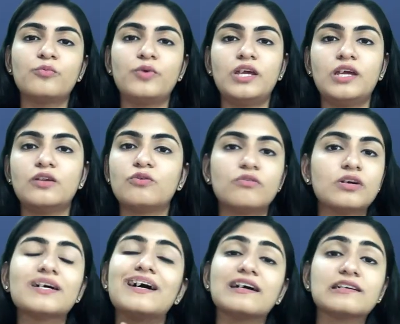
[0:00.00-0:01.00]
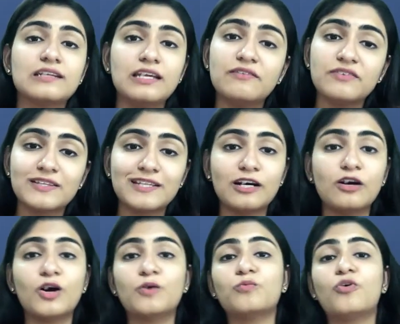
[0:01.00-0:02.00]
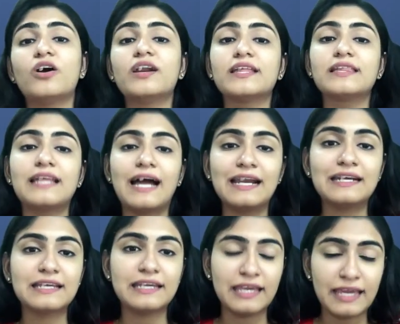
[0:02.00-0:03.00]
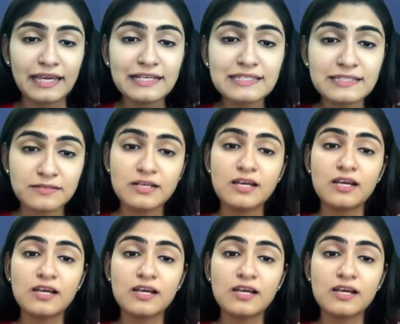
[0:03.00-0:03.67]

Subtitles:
we don't agree with the award. In that case,